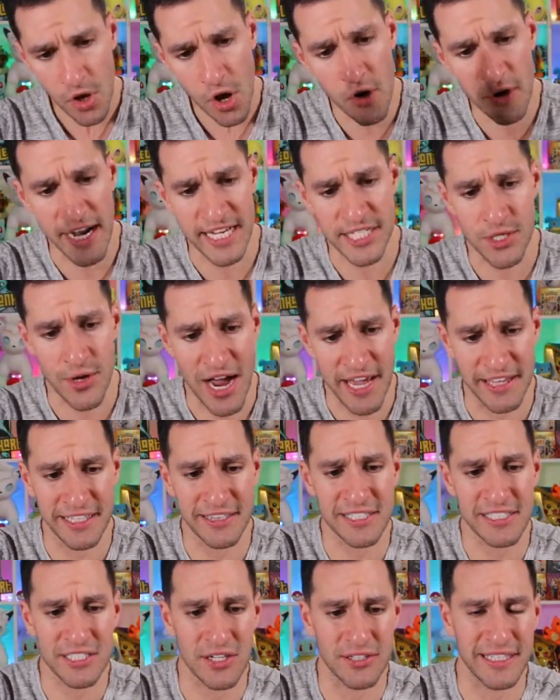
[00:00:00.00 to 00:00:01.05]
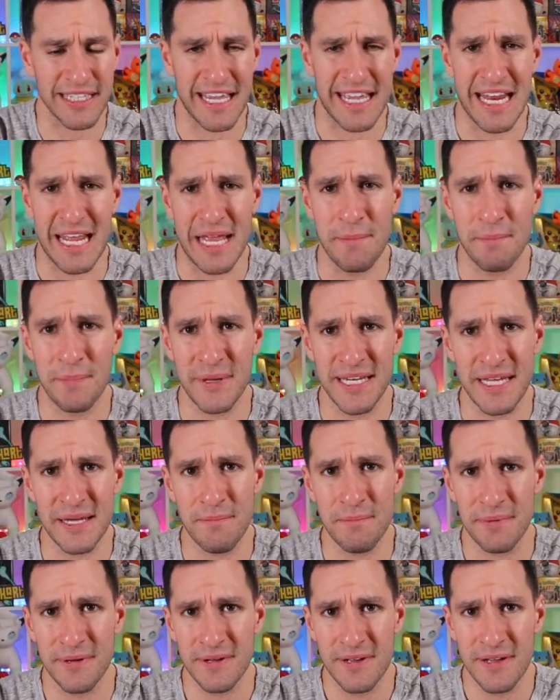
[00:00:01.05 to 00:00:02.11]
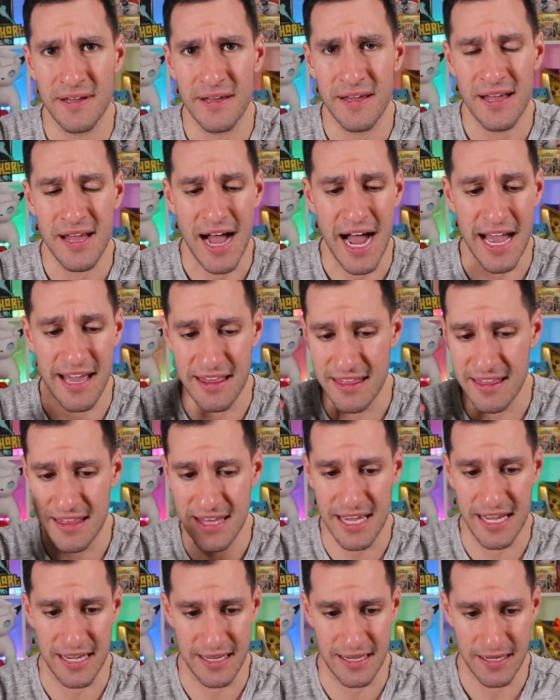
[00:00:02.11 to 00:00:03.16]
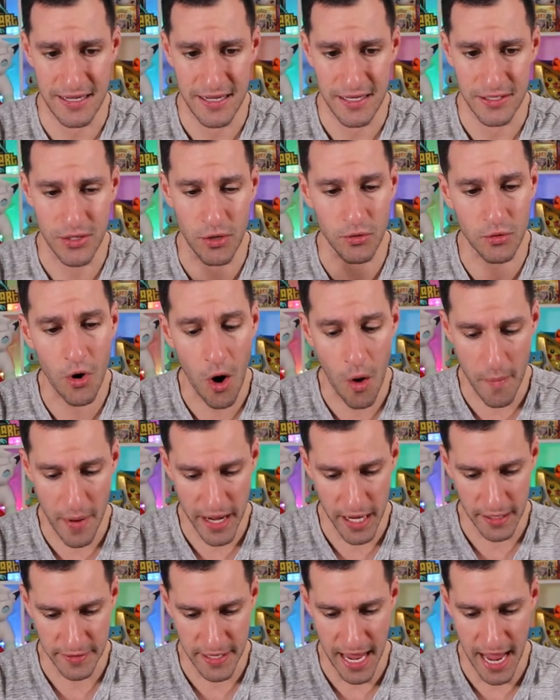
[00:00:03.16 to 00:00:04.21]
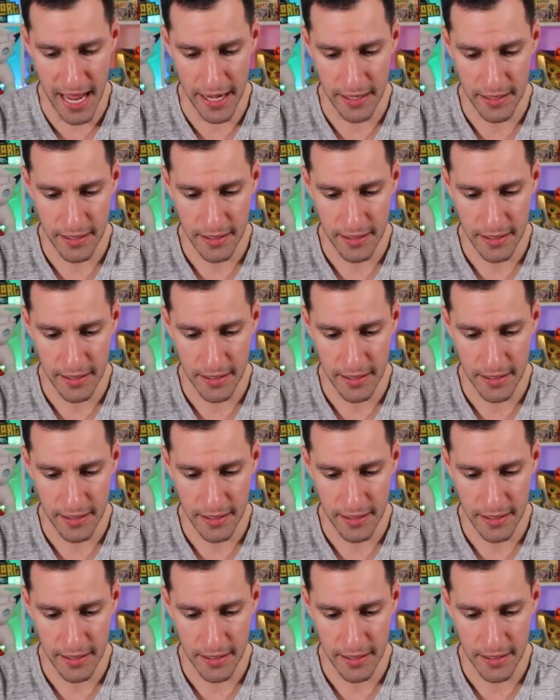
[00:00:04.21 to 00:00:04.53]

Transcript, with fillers: Okay, so I think this is called like Impidimp, I think. Don't quote me on that.